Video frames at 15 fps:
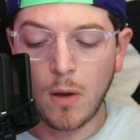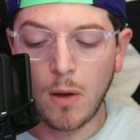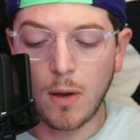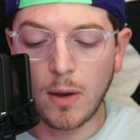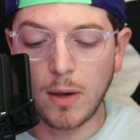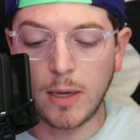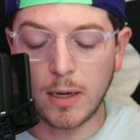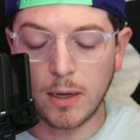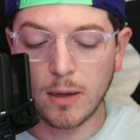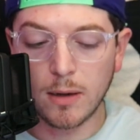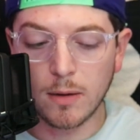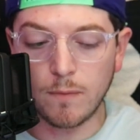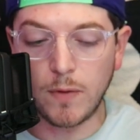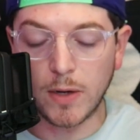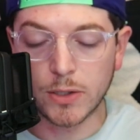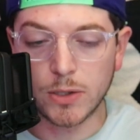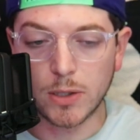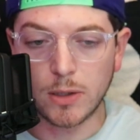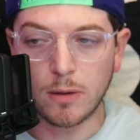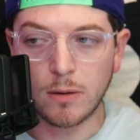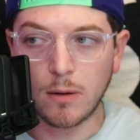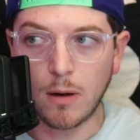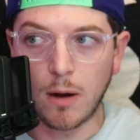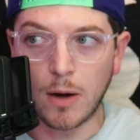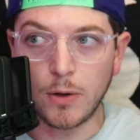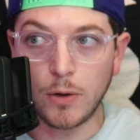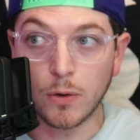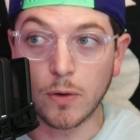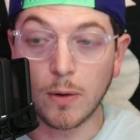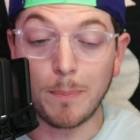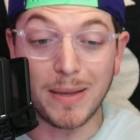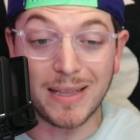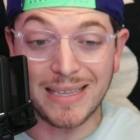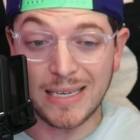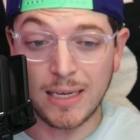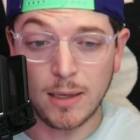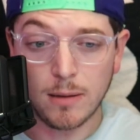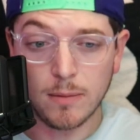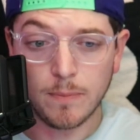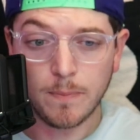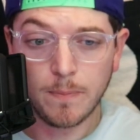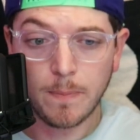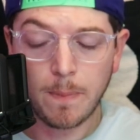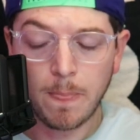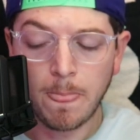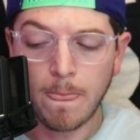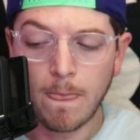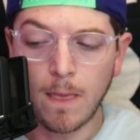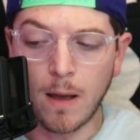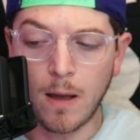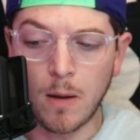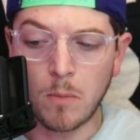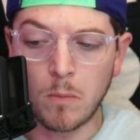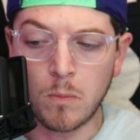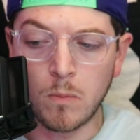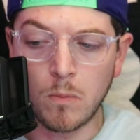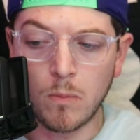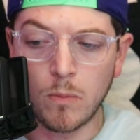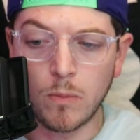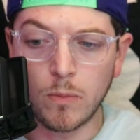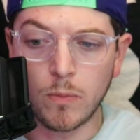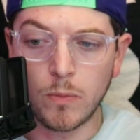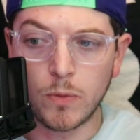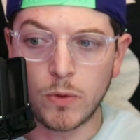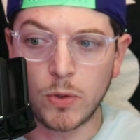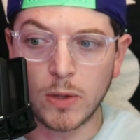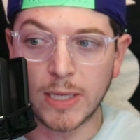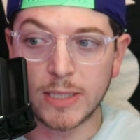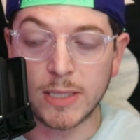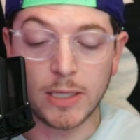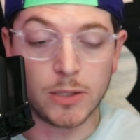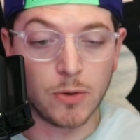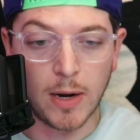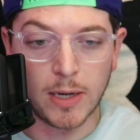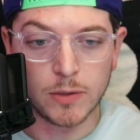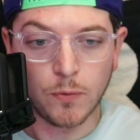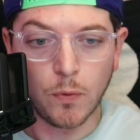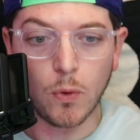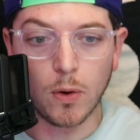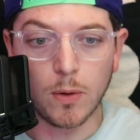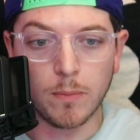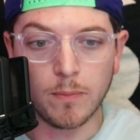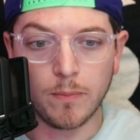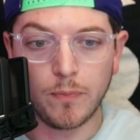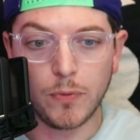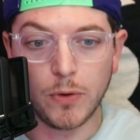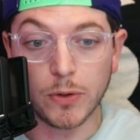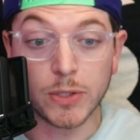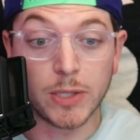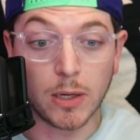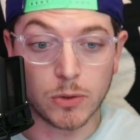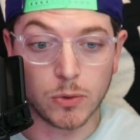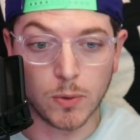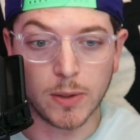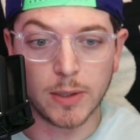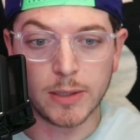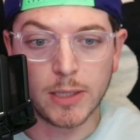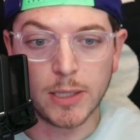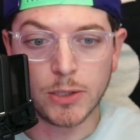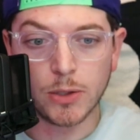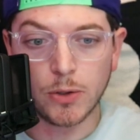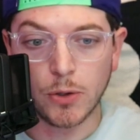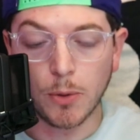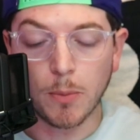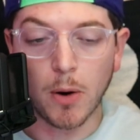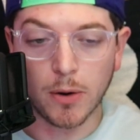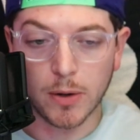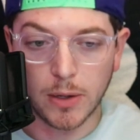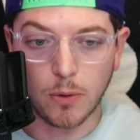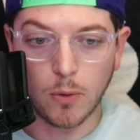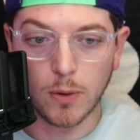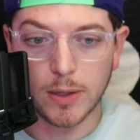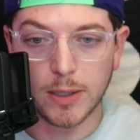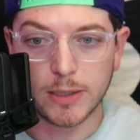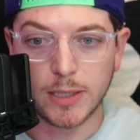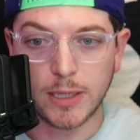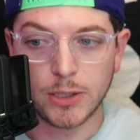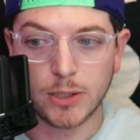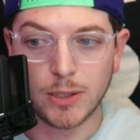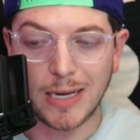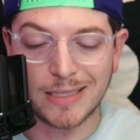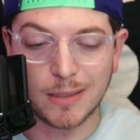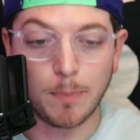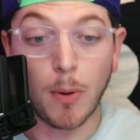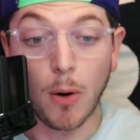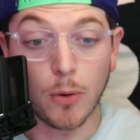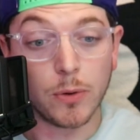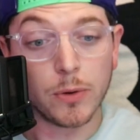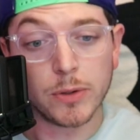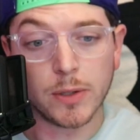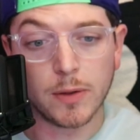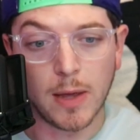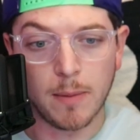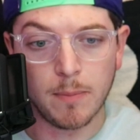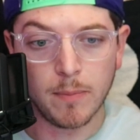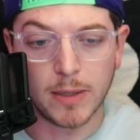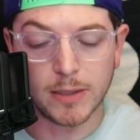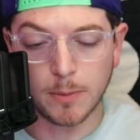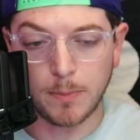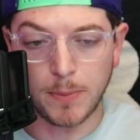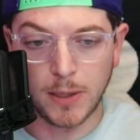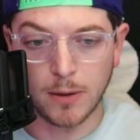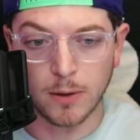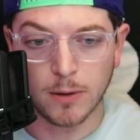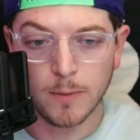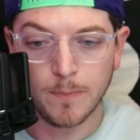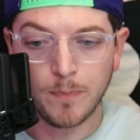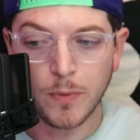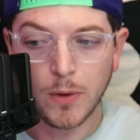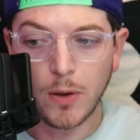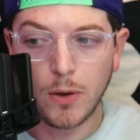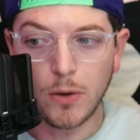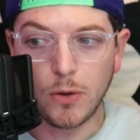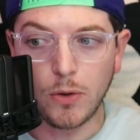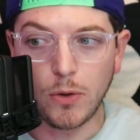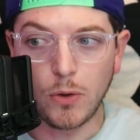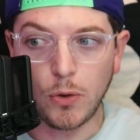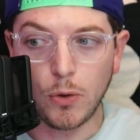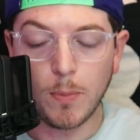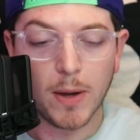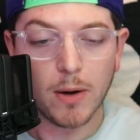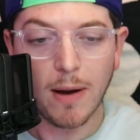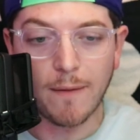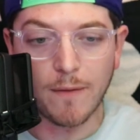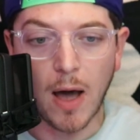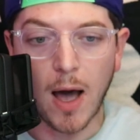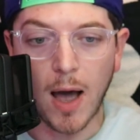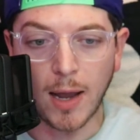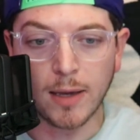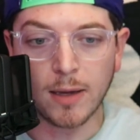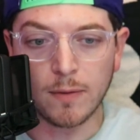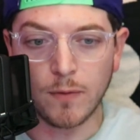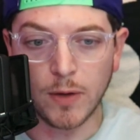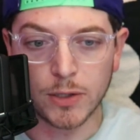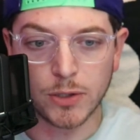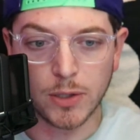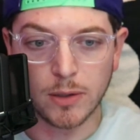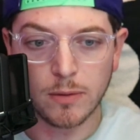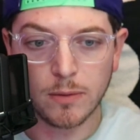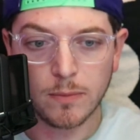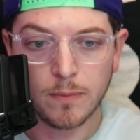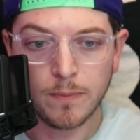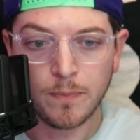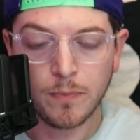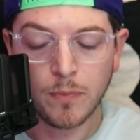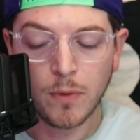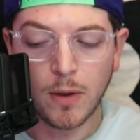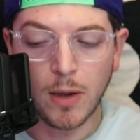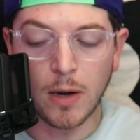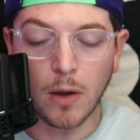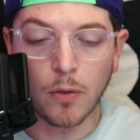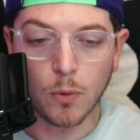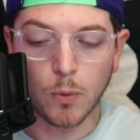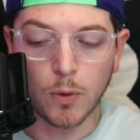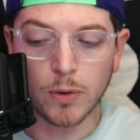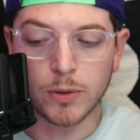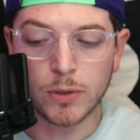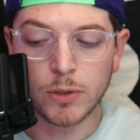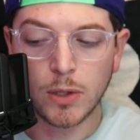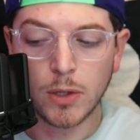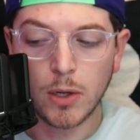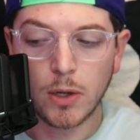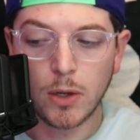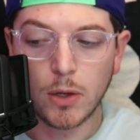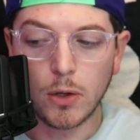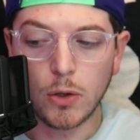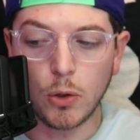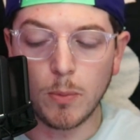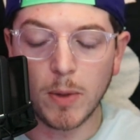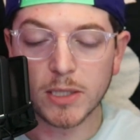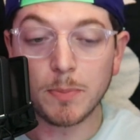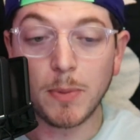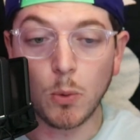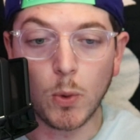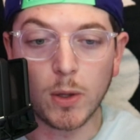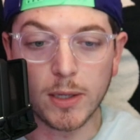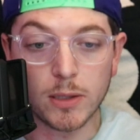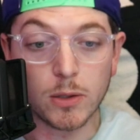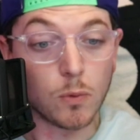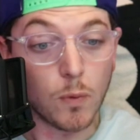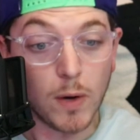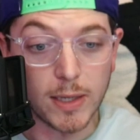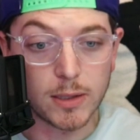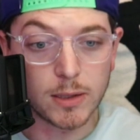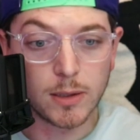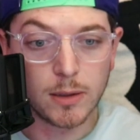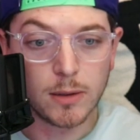Getting conviction on your ability to, let's say, transform your sales organization or your marketing organization as a partner to them, as a peer, you better have high conviction. In other words, you must be willing to risk.